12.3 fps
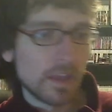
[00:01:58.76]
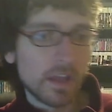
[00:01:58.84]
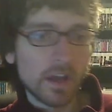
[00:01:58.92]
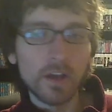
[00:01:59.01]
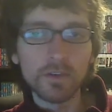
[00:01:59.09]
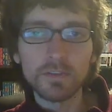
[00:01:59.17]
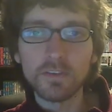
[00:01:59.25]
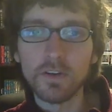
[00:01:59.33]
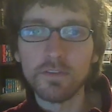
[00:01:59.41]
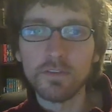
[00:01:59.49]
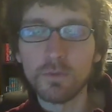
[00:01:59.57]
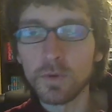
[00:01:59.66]
Also,
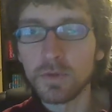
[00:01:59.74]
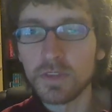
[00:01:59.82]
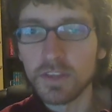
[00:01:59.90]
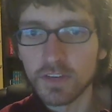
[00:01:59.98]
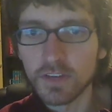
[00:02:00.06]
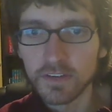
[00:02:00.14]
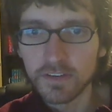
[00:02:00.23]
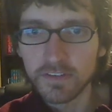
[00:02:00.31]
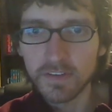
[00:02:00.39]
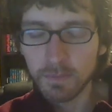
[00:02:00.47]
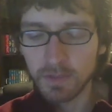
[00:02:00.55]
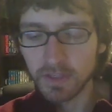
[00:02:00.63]
for the Genesis,
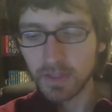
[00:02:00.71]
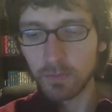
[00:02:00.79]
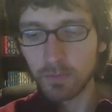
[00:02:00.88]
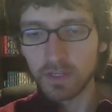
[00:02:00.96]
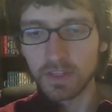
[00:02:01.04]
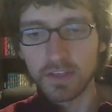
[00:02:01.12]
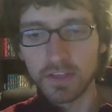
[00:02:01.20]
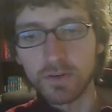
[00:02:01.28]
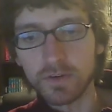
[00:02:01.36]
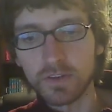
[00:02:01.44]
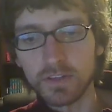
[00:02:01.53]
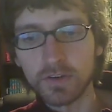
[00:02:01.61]
I picked up one of the
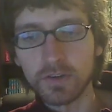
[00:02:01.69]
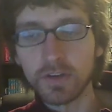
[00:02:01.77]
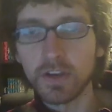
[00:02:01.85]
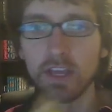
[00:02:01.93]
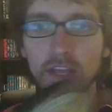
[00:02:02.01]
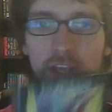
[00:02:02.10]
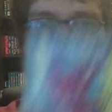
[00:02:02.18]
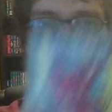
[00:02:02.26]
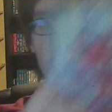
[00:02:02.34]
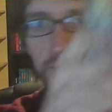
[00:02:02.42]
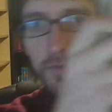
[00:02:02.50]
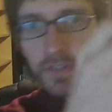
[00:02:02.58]
earlier
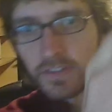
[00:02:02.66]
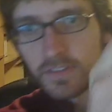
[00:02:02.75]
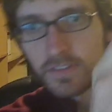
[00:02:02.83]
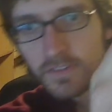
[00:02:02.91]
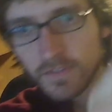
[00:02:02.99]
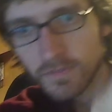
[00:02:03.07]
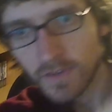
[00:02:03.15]
releases.